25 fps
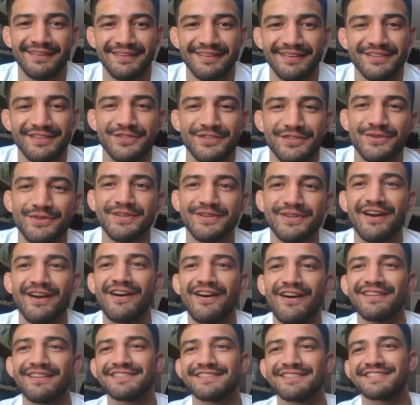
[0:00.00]
Dude,
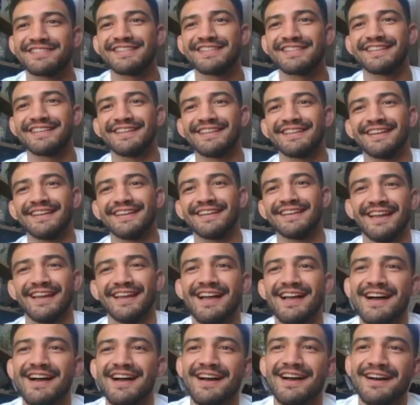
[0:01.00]
honestly,
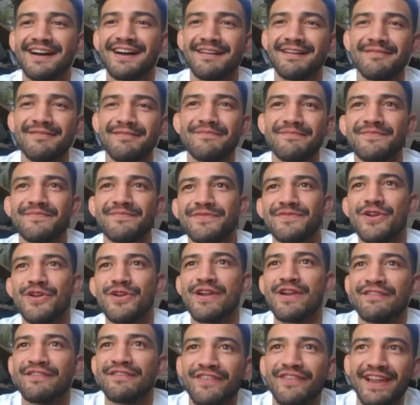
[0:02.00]

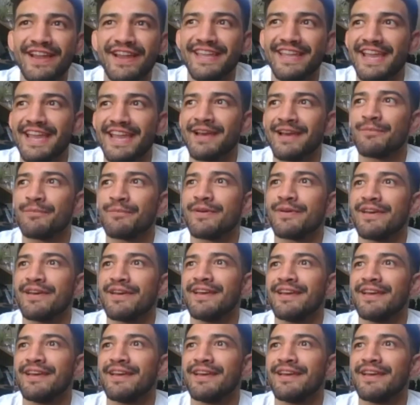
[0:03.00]
during fight camp,